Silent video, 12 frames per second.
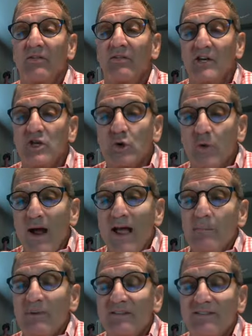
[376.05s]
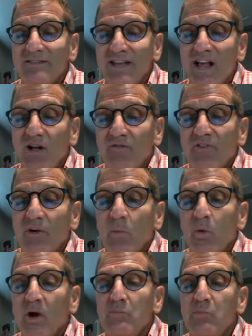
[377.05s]
the tribe itself at
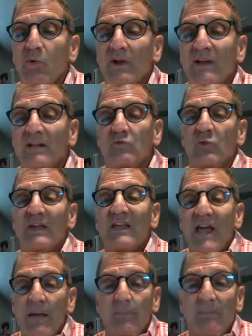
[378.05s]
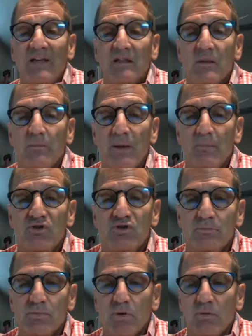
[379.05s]
one point is what kept me in the
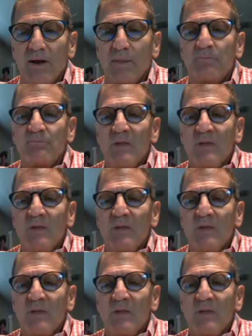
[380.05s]
membership program,